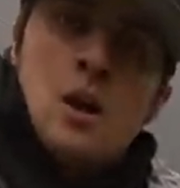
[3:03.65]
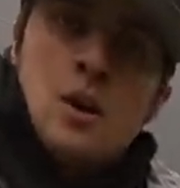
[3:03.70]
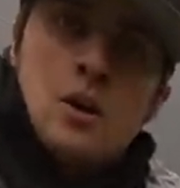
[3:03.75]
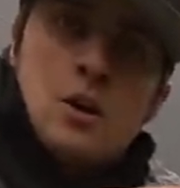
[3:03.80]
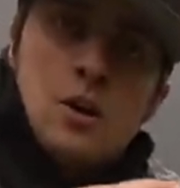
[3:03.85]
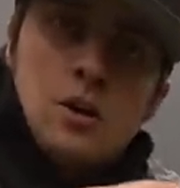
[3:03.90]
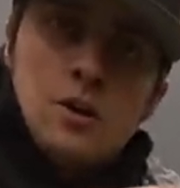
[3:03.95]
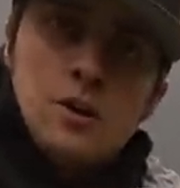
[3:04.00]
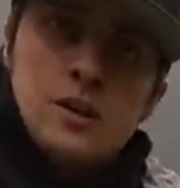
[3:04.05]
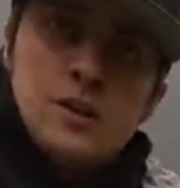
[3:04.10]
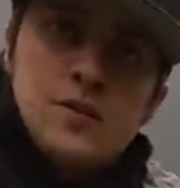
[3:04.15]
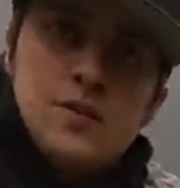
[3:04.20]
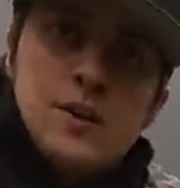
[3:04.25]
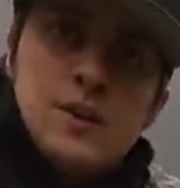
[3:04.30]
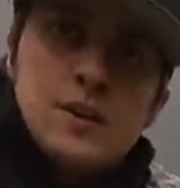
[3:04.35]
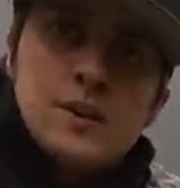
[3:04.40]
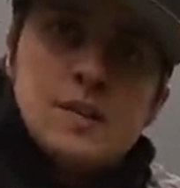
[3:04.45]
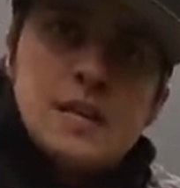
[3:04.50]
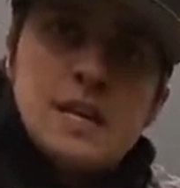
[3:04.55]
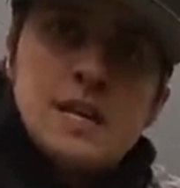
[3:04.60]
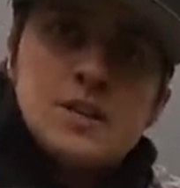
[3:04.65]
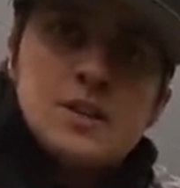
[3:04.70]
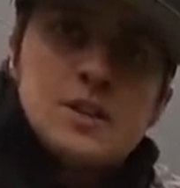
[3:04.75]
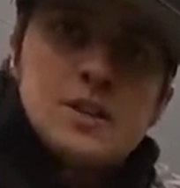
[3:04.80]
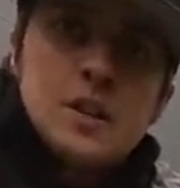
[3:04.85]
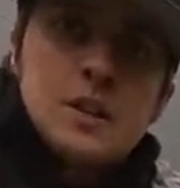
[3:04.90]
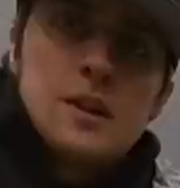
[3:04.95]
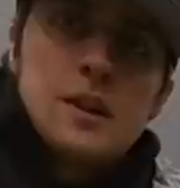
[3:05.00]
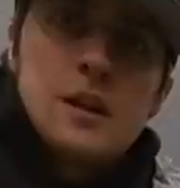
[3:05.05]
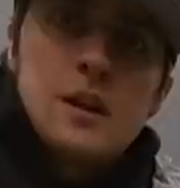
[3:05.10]
Curl these fingers in just
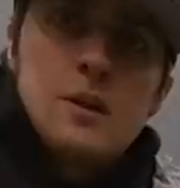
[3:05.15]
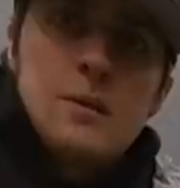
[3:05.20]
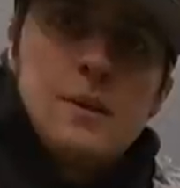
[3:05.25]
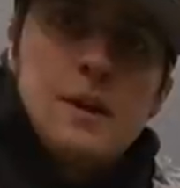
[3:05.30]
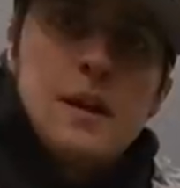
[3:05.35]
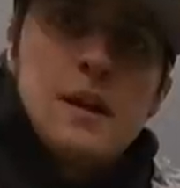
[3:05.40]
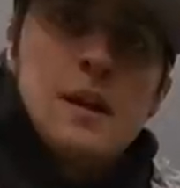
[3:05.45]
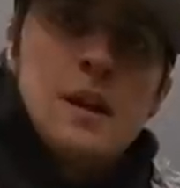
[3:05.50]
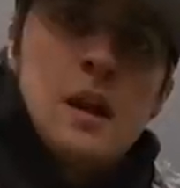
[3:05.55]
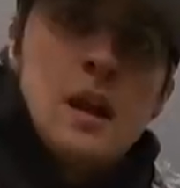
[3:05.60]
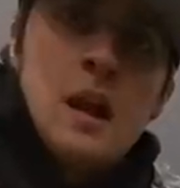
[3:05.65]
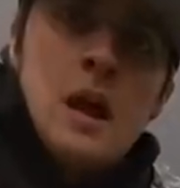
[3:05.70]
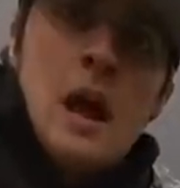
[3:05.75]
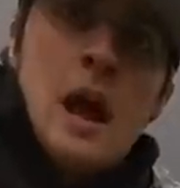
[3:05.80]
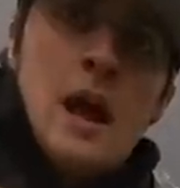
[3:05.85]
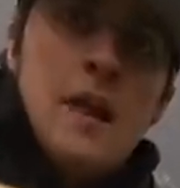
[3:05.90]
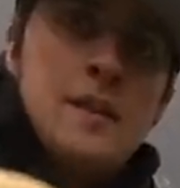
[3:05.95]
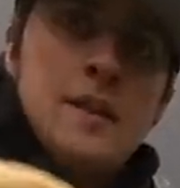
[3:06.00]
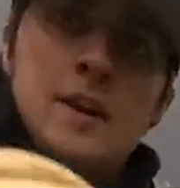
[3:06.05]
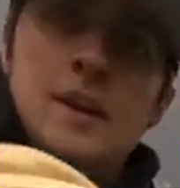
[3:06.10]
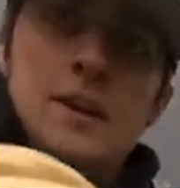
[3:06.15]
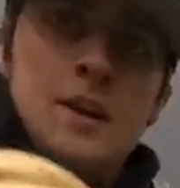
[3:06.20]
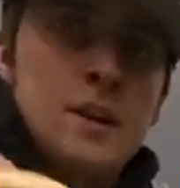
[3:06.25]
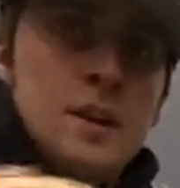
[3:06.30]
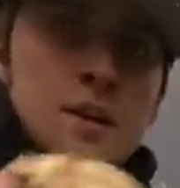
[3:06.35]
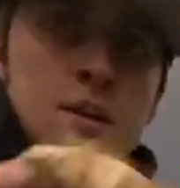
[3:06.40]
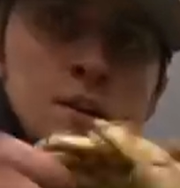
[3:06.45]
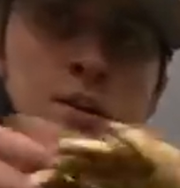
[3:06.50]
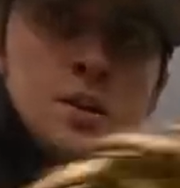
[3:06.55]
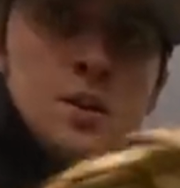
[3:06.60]
a little bit and then
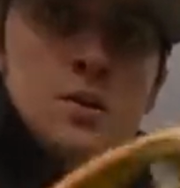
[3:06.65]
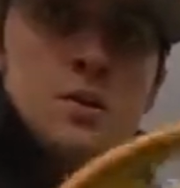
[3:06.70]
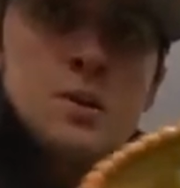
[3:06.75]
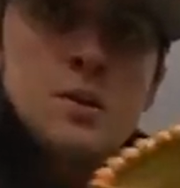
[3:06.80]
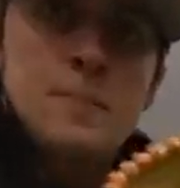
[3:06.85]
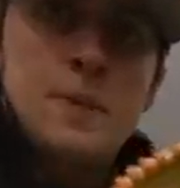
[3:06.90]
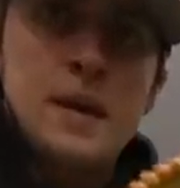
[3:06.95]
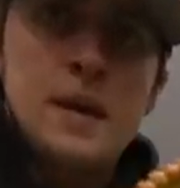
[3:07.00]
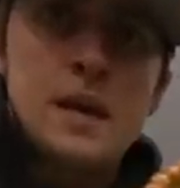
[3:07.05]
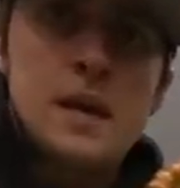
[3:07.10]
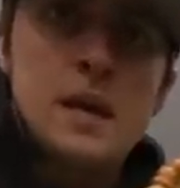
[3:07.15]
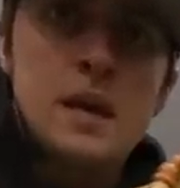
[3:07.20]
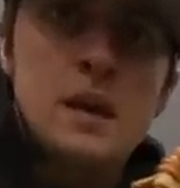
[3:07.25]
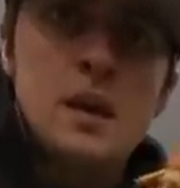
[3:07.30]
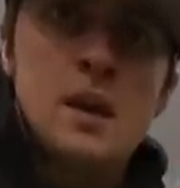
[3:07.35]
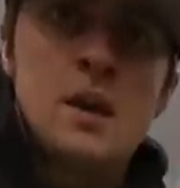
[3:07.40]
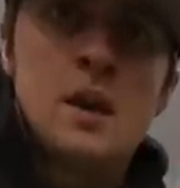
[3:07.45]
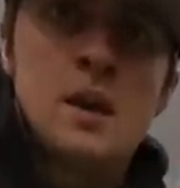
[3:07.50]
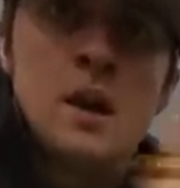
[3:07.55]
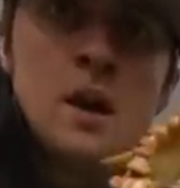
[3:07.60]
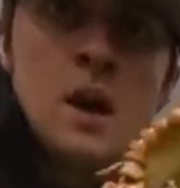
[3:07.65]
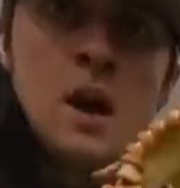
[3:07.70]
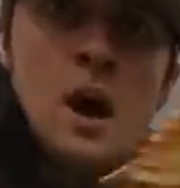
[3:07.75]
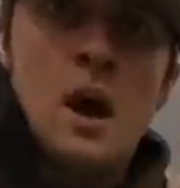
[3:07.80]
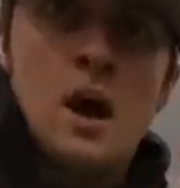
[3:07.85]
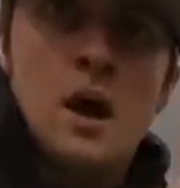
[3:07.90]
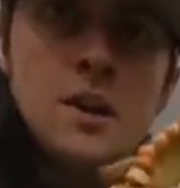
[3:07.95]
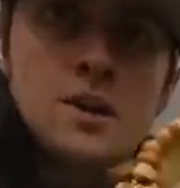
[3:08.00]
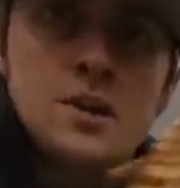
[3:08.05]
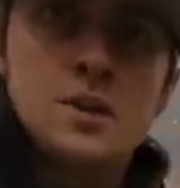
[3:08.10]
two in the pinky,
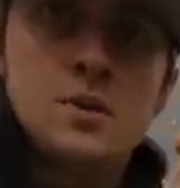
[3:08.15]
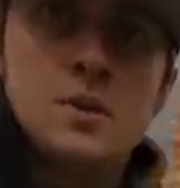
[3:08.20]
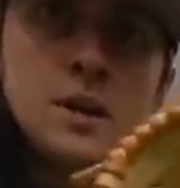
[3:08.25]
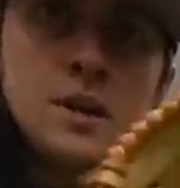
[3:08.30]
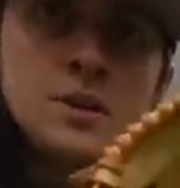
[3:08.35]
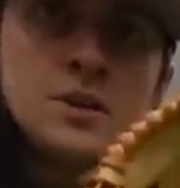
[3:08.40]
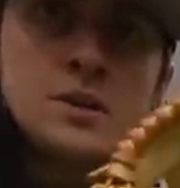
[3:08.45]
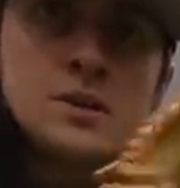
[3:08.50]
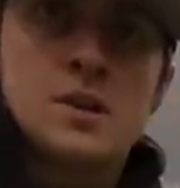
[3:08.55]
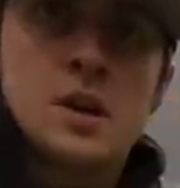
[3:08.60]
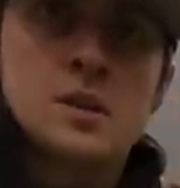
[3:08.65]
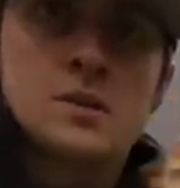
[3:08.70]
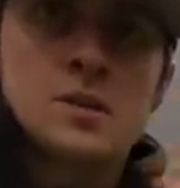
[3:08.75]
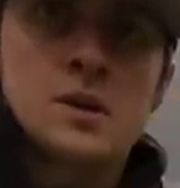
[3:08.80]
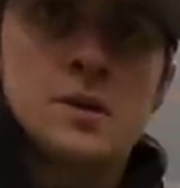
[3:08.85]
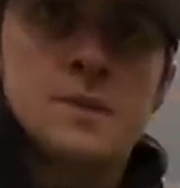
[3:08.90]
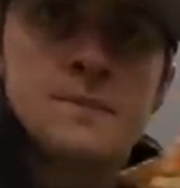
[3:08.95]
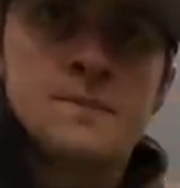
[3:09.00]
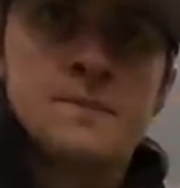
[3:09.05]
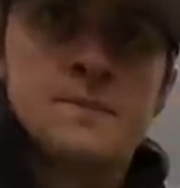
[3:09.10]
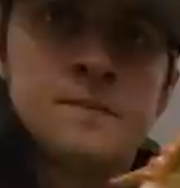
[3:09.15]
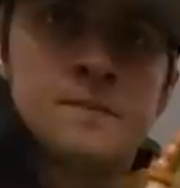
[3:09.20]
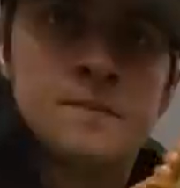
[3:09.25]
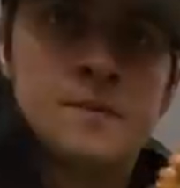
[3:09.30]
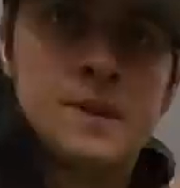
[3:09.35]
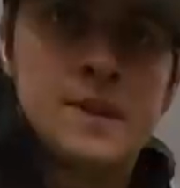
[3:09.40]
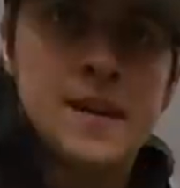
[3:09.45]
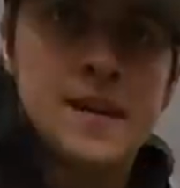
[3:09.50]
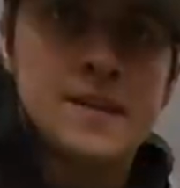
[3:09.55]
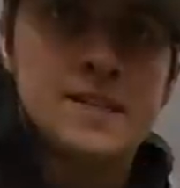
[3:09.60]
two hinges. So
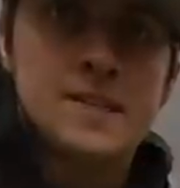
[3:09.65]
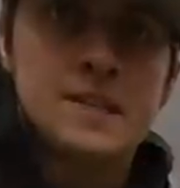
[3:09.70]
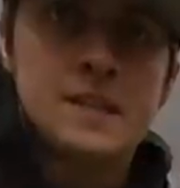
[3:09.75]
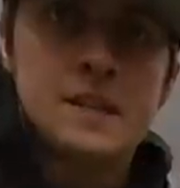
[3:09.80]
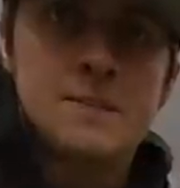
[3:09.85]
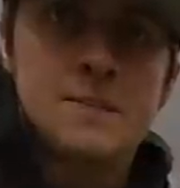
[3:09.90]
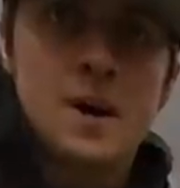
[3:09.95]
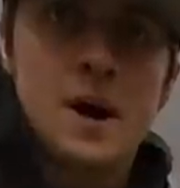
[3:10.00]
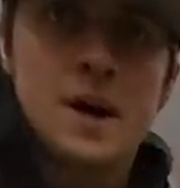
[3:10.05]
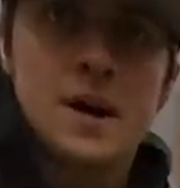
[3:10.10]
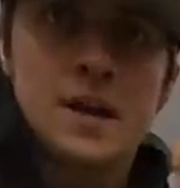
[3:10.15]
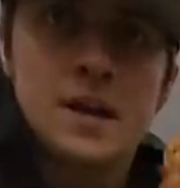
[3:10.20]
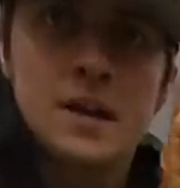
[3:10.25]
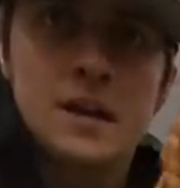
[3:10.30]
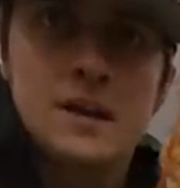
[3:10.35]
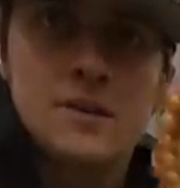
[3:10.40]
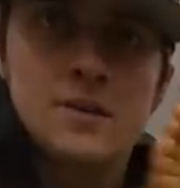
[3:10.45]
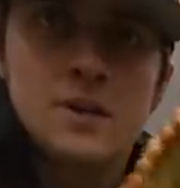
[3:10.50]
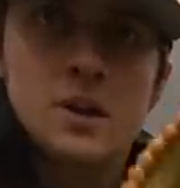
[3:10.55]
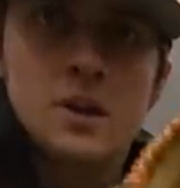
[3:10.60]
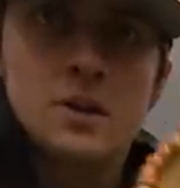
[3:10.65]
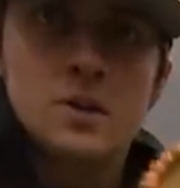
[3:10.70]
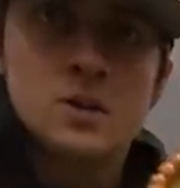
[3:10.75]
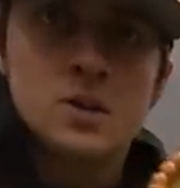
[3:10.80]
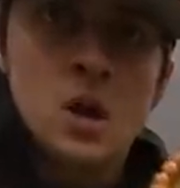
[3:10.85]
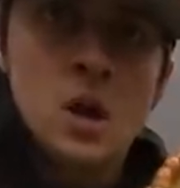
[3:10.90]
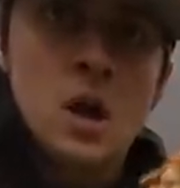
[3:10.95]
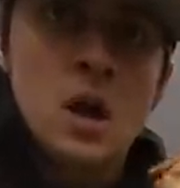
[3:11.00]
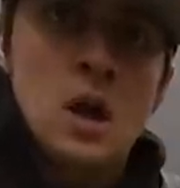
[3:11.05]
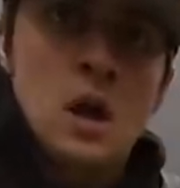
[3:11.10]
nice deep pocket, even close.
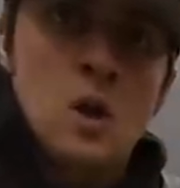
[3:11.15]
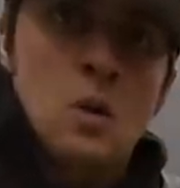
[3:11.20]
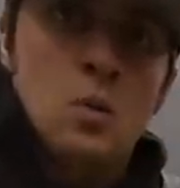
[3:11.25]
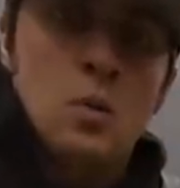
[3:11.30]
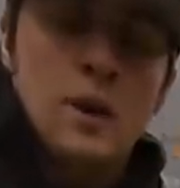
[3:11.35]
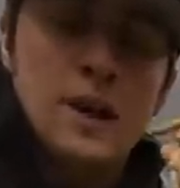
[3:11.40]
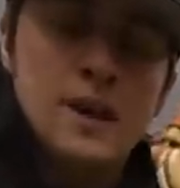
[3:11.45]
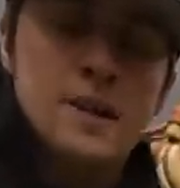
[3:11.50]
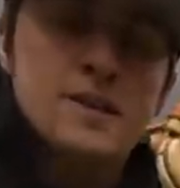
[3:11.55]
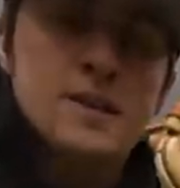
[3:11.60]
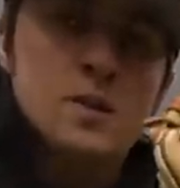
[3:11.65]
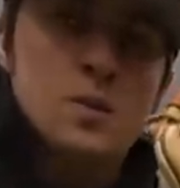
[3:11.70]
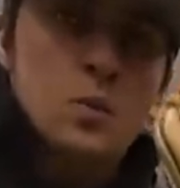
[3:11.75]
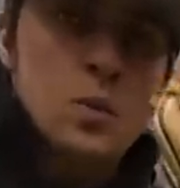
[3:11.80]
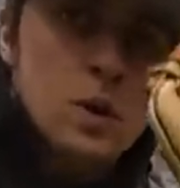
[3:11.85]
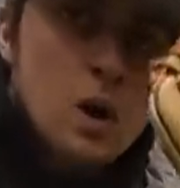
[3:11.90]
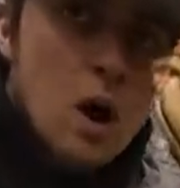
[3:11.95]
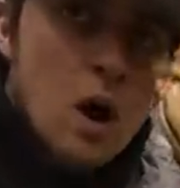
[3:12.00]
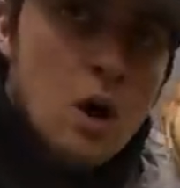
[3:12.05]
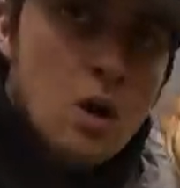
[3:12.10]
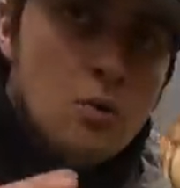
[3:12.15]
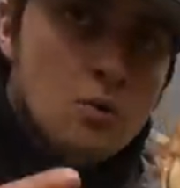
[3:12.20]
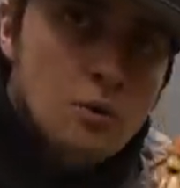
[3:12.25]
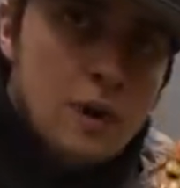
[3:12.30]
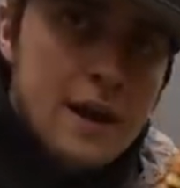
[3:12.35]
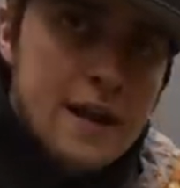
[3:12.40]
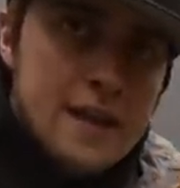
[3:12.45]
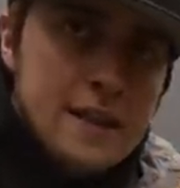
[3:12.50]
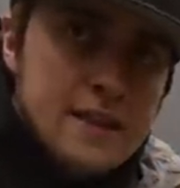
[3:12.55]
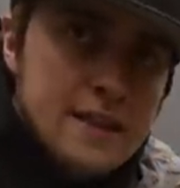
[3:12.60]
Where, like I said, we're
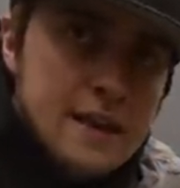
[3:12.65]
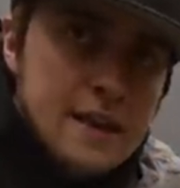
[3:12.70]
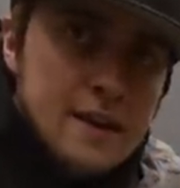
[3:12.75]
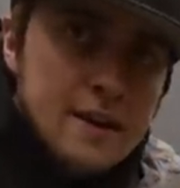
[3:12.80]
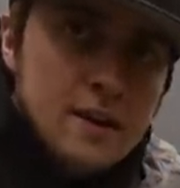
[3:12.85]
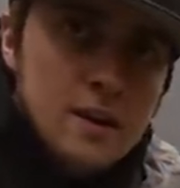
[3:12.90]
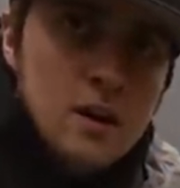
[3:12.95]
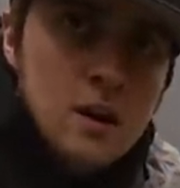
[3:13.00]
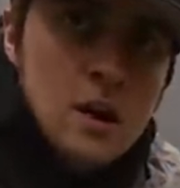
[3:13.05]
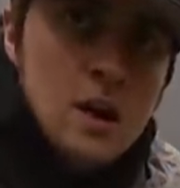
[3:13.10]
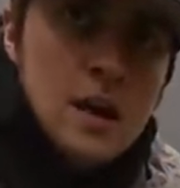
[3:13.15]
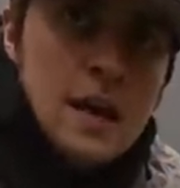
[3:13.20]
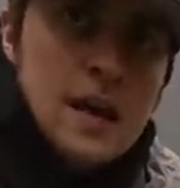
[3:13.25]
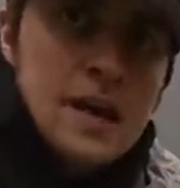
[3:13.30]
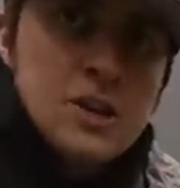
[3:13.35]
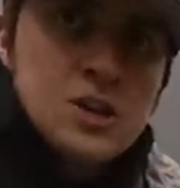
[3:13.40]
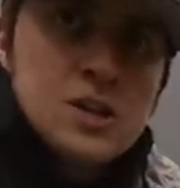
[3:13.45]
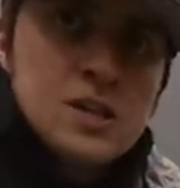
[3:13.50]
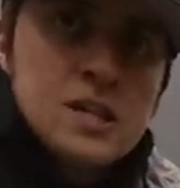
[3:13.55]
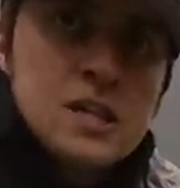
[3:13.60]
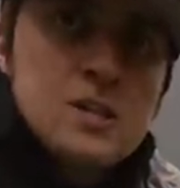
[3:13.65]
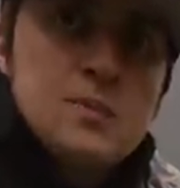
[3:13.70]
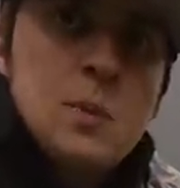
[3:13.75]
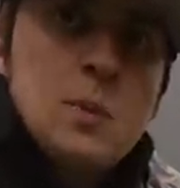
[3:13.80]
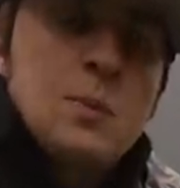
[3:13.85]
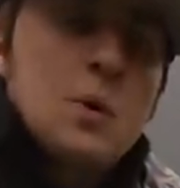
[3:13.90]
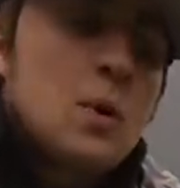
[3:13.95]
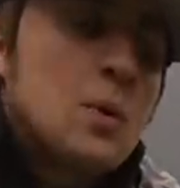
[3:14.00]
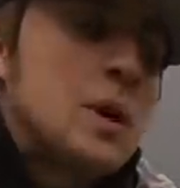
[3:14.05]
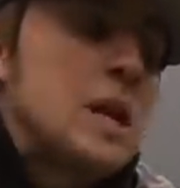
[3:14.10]
already there. It just needs to be
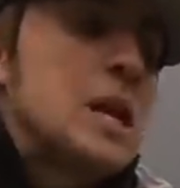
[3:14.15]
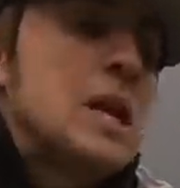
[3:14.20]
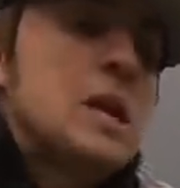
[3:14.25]
broken